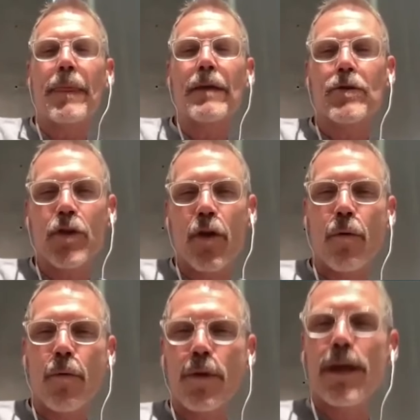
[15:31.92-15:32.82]

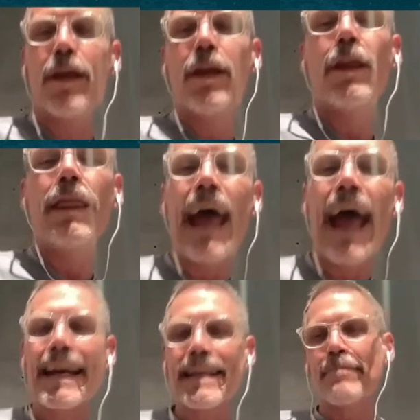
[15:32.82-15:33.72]
So
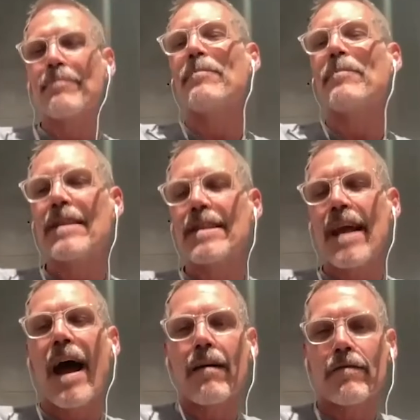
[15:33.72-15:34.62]
that
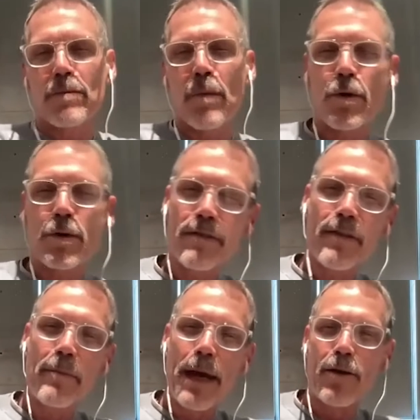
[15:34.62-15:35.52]
solves most of
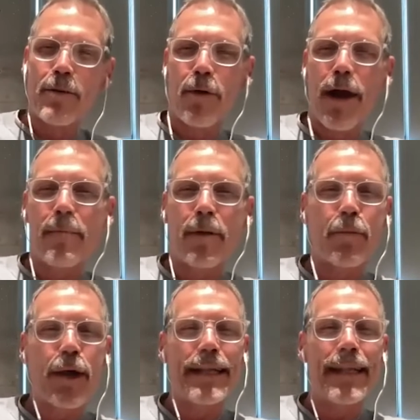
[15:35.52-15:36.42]
the parent
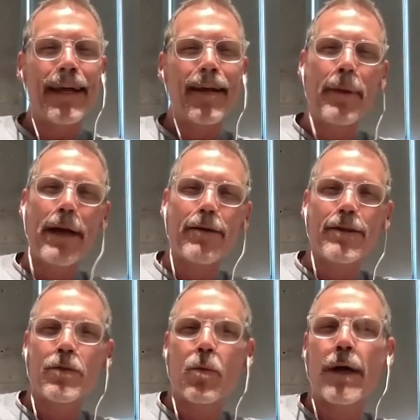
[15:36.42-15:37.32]
problem right there.
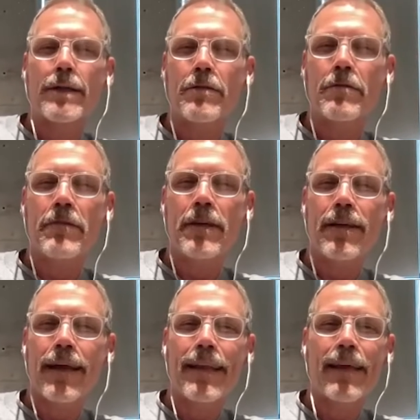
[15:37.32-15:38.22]
Parents want to feel
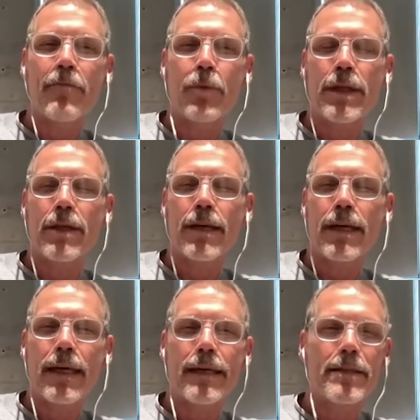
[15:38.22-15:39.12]
like they've put their
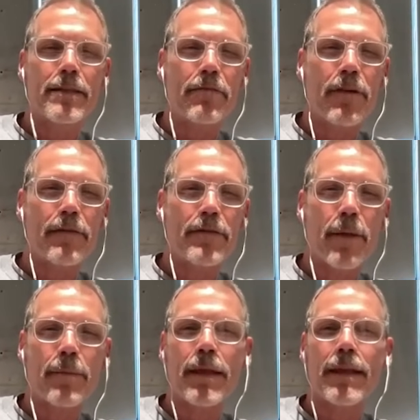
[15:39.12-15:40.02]
kids in front of
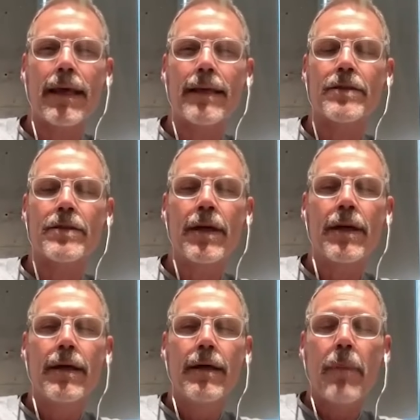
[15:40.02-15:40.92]
something that's
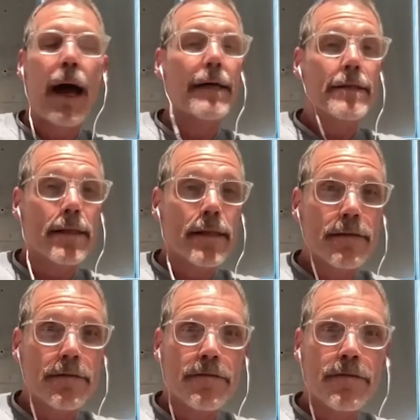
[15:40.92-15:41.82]

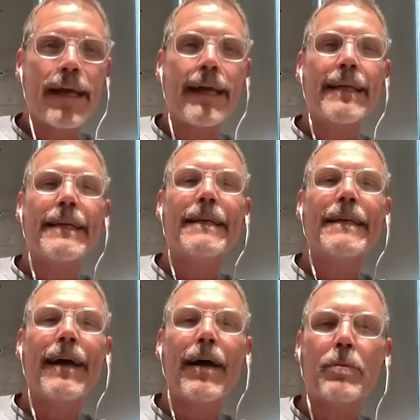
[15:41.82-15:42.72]
positive
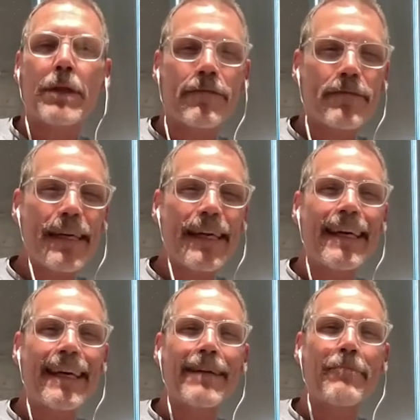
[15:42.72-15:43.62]
and
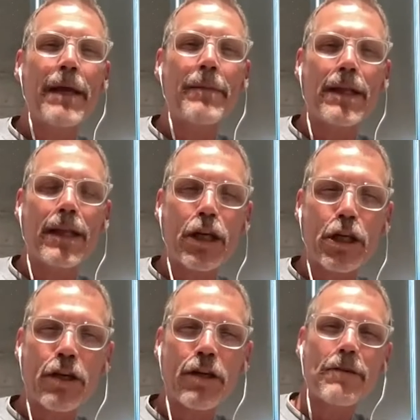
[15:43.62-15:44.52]
uplifting and maybe a little
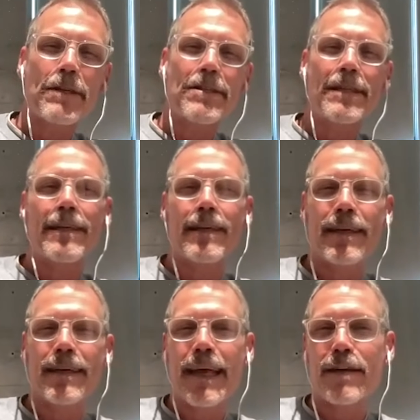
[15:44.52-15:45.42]
encouraging
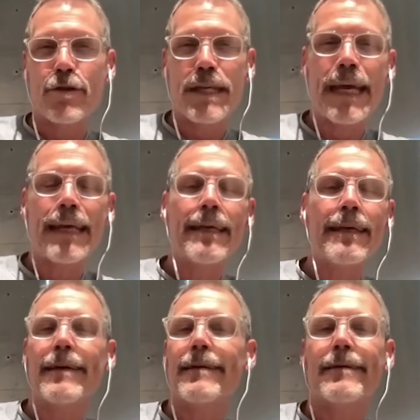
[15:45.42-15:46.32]
and
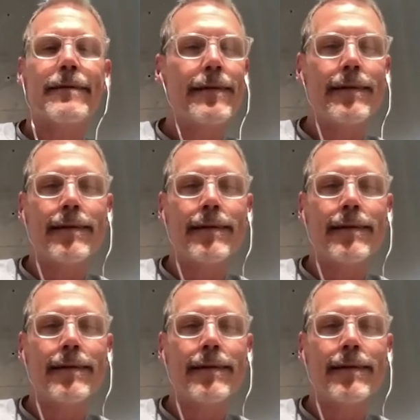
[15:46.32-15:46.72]
entertaining and